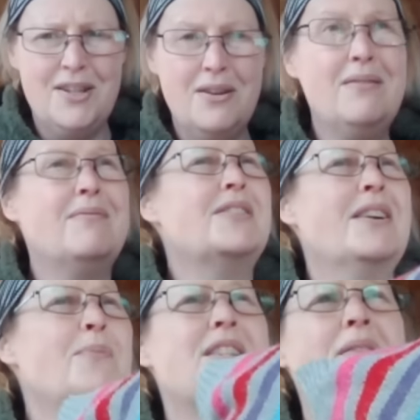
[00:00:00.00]
So
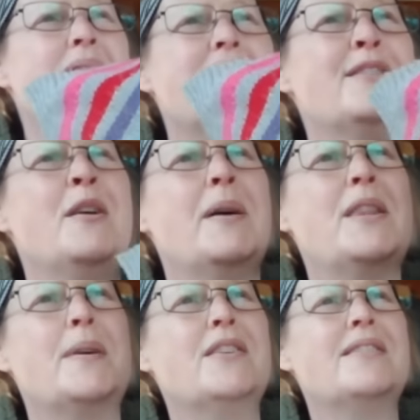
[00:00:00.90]
we don't need to know
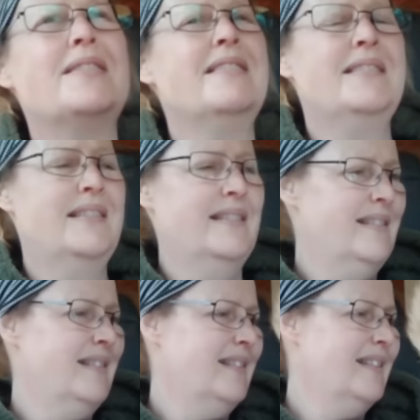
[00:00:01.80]
about the birds.
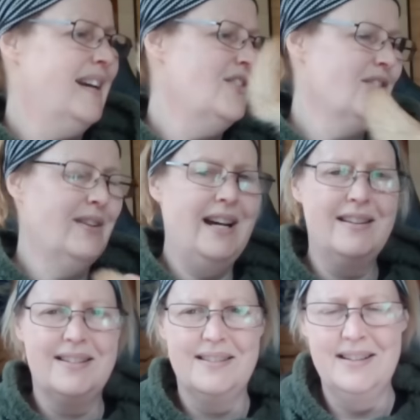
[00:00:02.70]
Okay, just
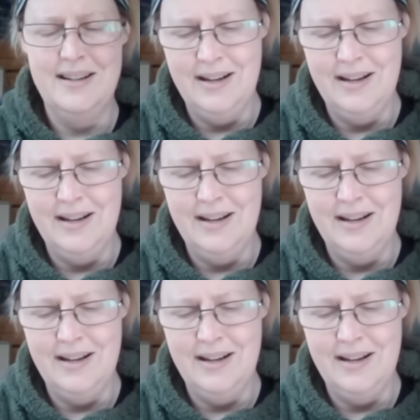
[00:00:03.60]
relax.